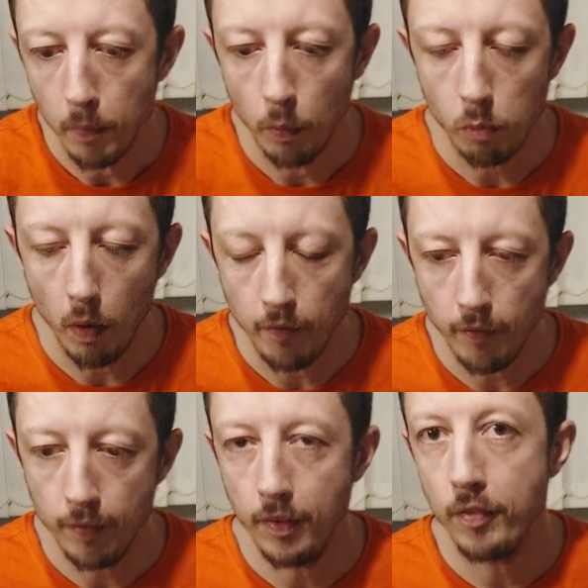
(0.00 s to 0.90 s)
There was one
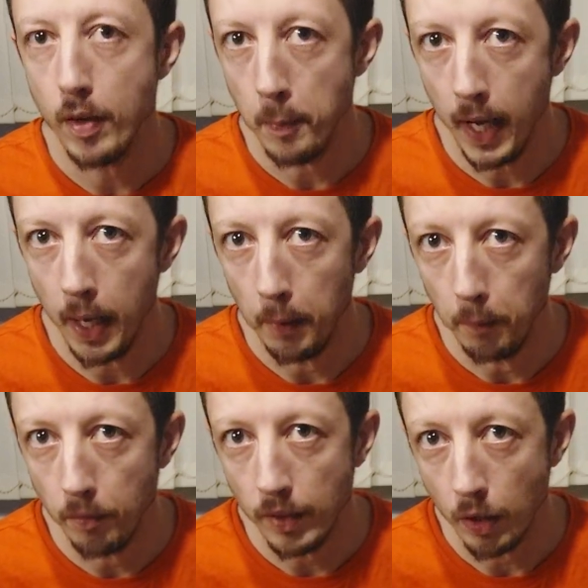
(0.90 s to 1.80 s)
for
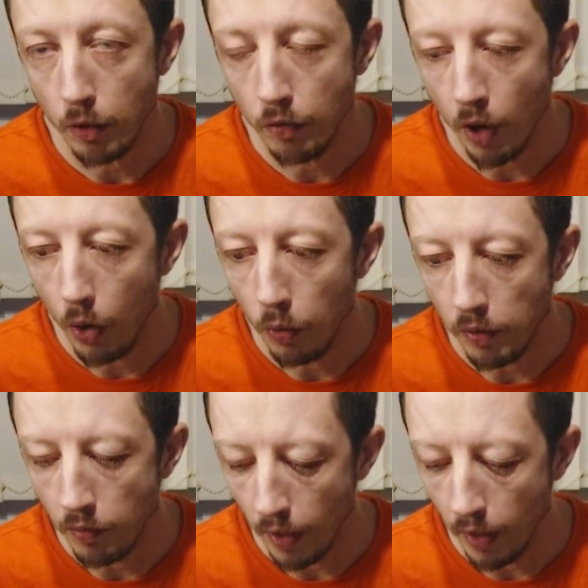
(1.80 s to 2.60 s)
£50 I could have got hold of.